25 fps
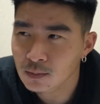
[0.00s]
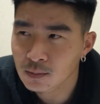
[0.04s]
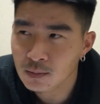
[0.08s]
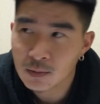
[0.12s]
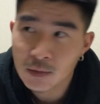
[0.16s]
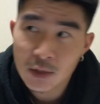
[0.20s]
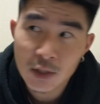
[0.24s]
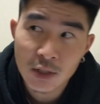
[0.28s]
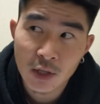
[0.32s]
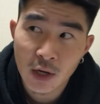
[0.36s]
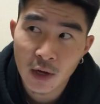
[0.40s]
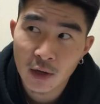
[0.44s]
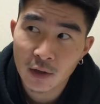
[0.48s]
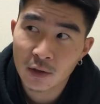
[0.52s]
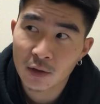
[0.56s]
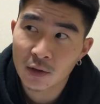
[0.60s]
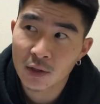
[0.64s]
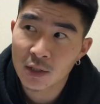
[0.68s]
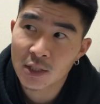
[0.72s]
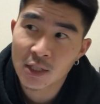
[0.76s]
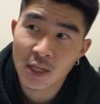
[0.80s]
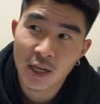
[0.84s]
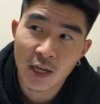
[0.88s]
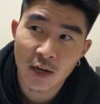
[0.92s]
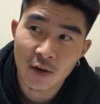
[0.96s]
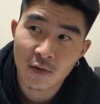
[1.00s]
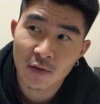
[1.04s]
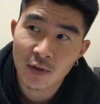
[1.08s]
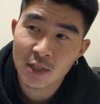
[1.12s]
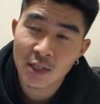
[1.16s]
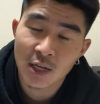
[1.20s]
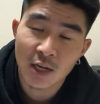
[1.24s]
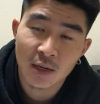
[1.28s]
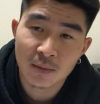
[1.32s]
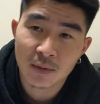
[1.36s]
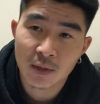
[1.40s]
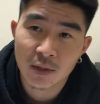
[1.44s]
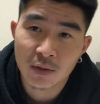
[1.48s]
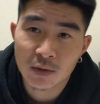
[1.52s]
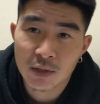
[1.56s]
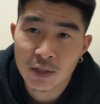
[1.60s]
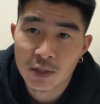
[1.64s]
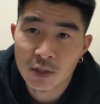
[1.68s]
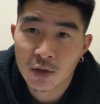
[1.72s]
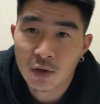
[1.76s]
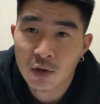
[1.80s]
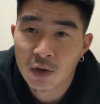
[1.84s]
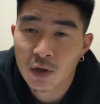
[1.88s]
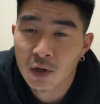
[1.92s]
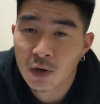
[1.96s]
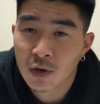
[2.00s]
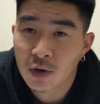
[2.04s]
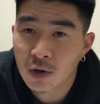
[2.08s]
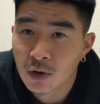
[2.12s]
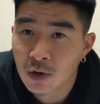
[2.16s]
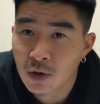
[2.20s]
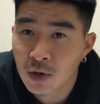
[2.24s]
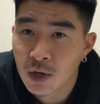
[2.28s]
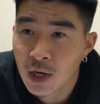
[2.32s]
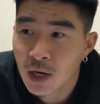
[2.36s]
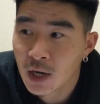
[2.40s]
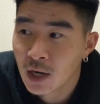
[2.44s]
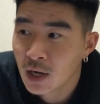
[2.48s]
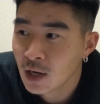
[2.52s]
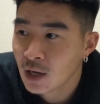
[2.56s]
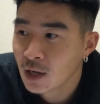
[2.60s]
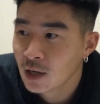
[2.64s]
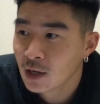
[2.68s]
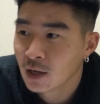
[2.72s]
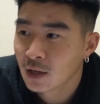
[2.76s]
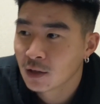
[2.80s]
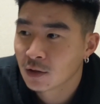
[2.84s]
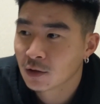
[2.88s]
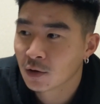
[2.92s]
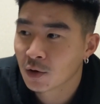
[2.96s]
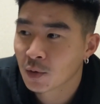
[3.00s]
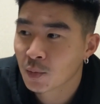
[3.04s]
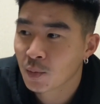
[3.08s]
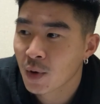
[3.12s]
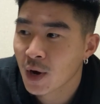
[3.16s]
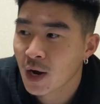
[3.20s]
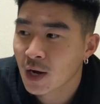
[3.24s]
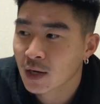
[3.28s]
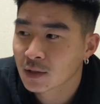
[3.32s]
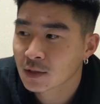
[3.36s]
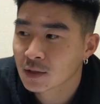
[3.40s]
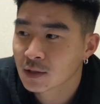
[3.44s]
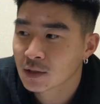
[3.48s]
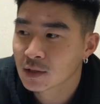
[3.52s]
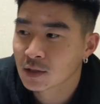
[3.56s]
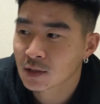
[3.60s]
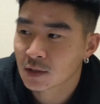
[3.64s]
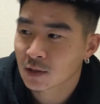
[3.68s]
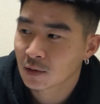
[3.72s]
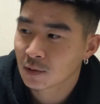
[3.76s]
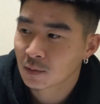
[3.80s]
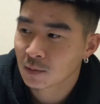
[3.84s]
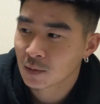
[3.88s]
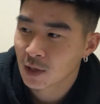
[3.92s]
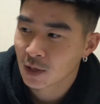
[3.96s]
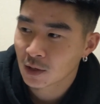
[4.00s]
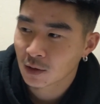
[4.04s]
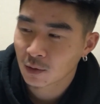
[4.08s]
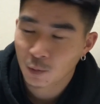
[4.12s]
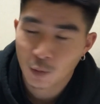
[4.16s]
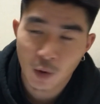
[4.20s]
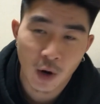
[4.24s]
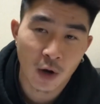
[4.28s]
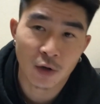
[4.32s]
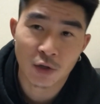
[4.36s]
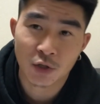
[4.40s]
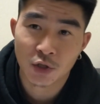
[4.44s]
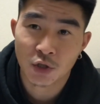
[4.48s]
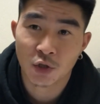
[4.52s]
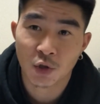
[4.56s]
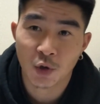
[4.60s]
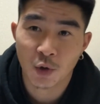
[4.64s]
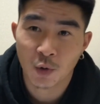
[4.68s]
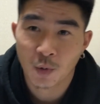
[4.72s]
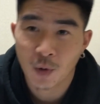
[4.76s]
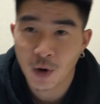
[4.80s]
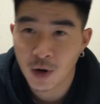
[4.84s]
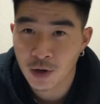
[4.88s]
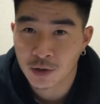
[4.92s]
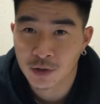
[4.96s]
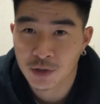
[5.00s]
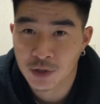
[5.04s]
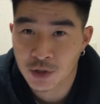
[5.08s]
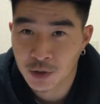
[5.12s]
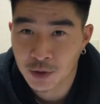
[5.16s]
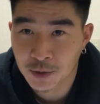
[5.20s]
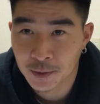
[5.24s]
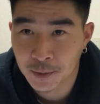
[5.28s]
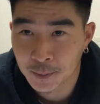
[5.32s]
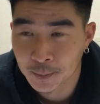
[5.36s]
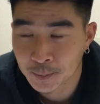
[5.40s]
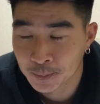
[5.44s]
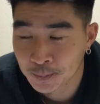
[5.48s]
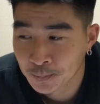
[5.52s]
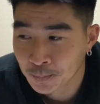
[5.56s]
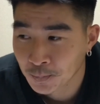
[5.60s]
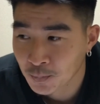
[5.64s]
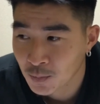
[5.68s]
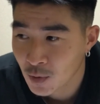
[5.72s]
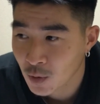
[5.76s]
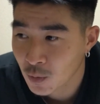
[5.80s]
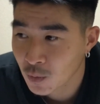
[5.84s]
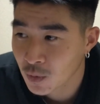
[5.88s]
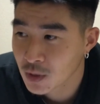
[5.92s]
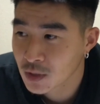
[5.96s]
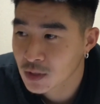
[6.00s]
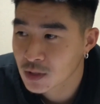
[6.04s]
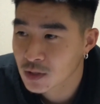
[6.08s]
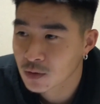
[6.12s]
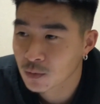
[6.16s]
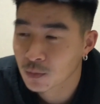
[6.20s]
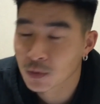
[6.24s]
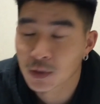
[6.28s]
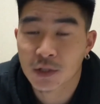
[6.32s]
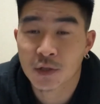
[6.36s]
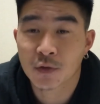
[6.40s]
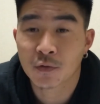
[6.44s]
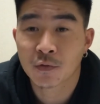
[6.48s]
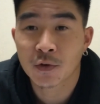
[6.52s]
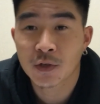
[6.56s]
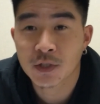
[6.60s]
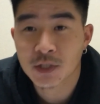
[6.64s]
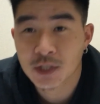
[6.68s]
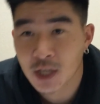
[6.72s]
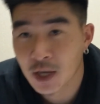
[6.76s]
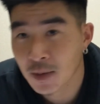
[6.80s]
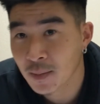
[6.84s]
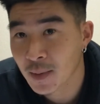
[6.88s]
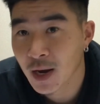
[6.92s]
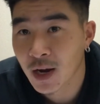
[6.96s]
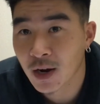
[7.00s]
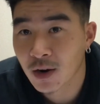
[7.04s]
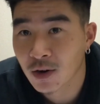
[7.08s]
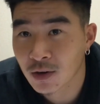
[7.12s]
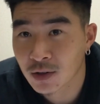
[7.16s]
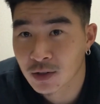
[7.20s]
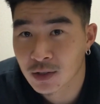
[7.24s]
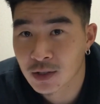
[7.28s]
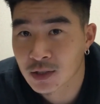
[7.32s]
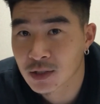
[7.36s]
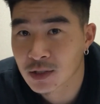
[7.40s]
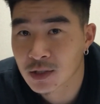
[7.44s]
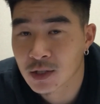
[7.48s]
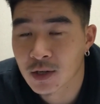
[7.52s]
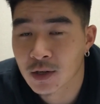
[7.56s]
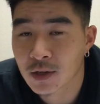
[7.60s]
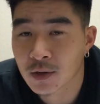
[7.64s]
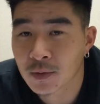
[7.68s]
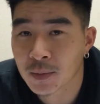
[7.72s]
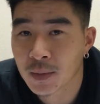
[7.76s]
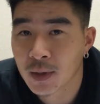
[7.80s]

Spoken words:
So I noticed that every time they would score a goal during practice, there would be a rock show, which was the first time I heard this term.